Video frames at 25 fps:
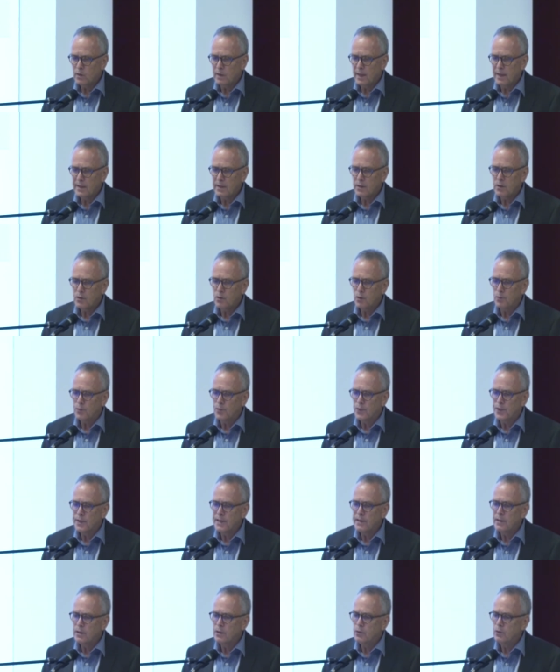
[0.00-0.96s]
like to
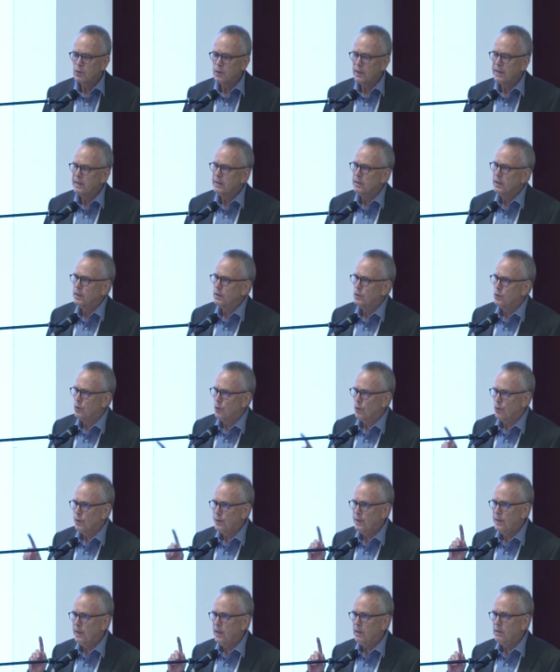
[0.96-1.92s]
bring you the
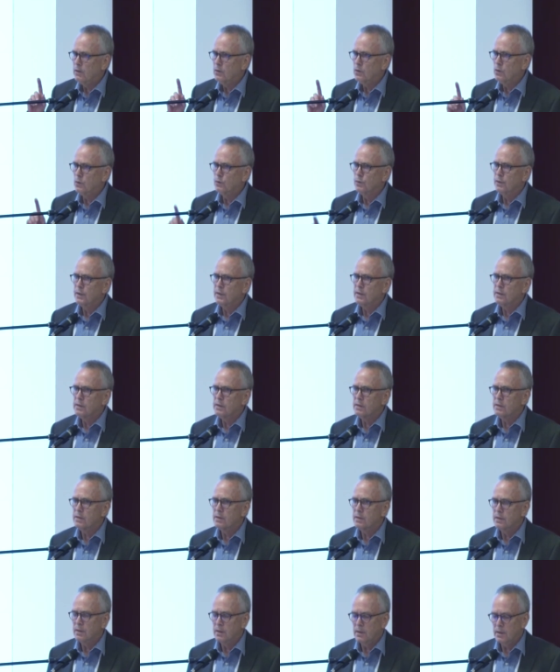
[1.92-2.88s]
editorial to
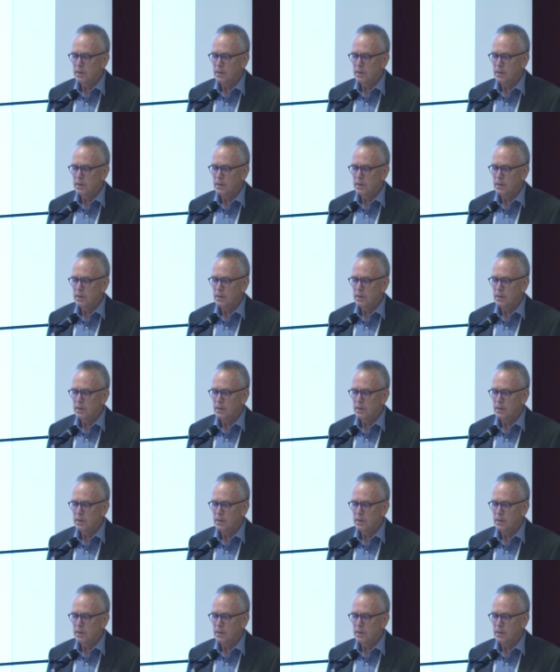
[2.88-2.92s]
this